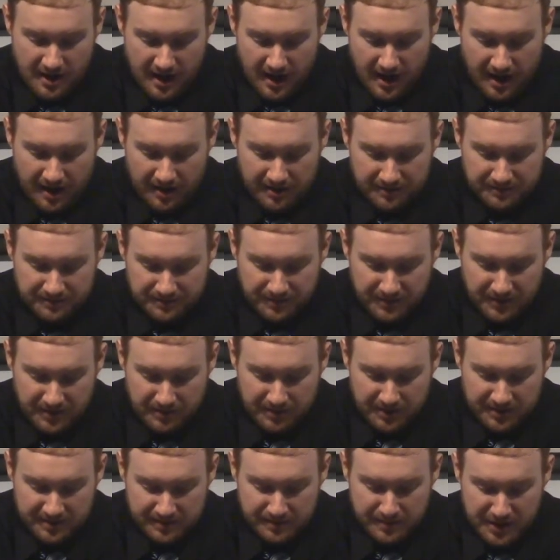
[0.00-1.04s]

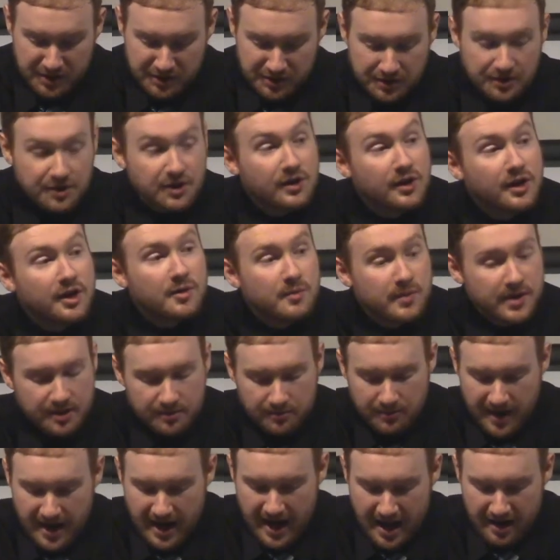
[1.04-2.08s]
As I mentioned earlier, we
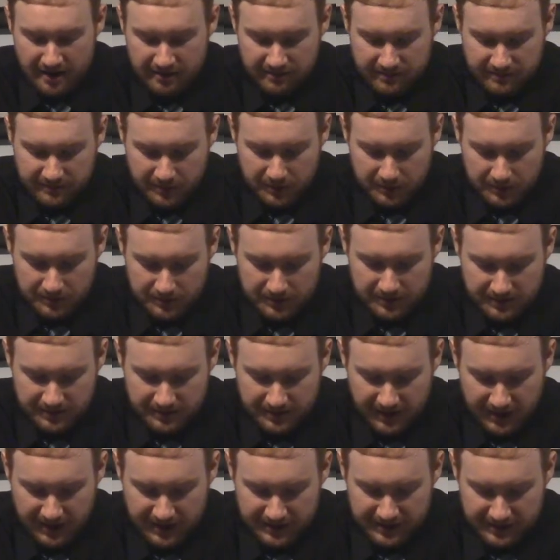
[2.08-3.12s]
had ran out of food
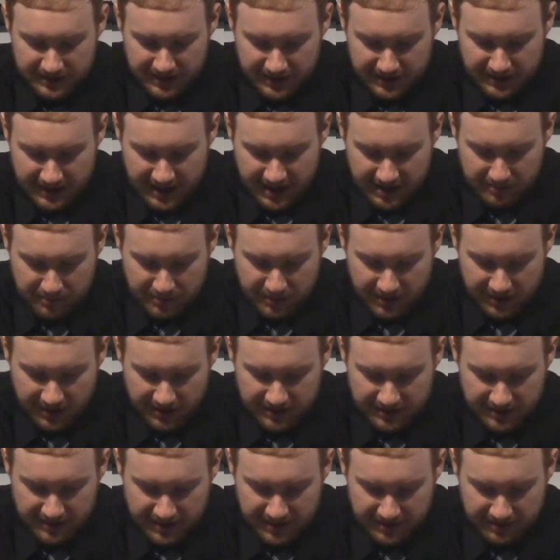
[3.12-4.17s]
on that
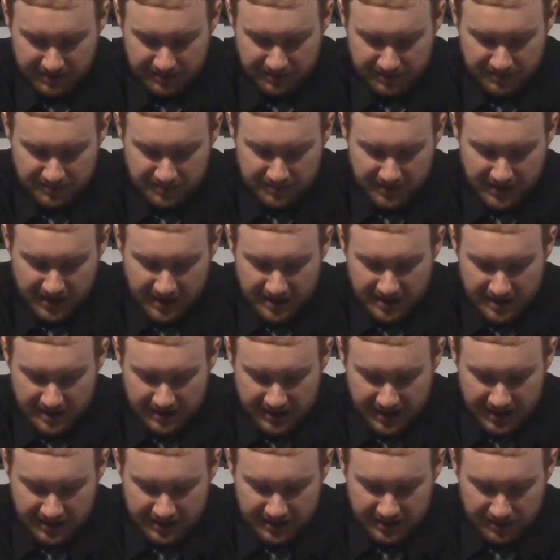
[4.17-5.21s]
part, and
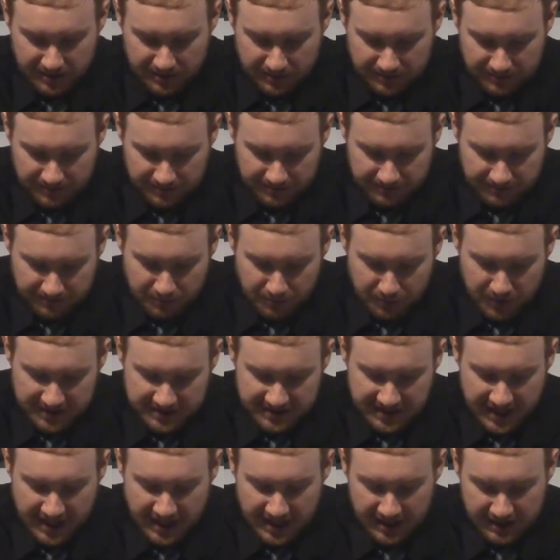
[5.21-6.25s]
yet there
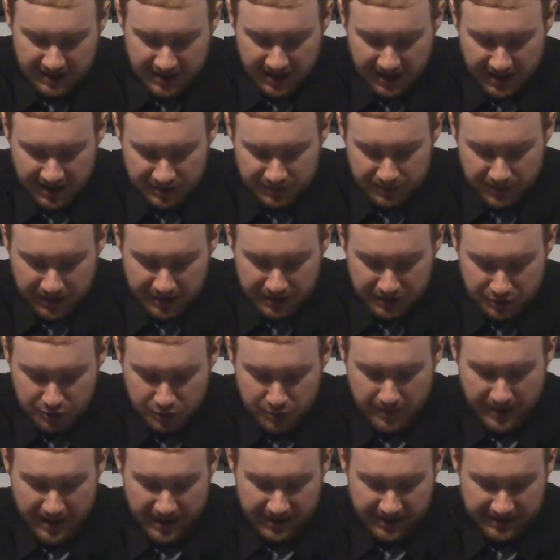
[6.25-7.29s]
wasn't anything else we could
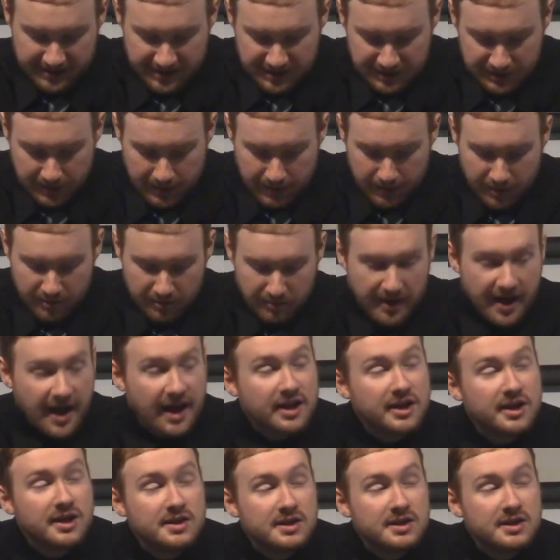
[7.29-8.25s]
do about it since we weren't back.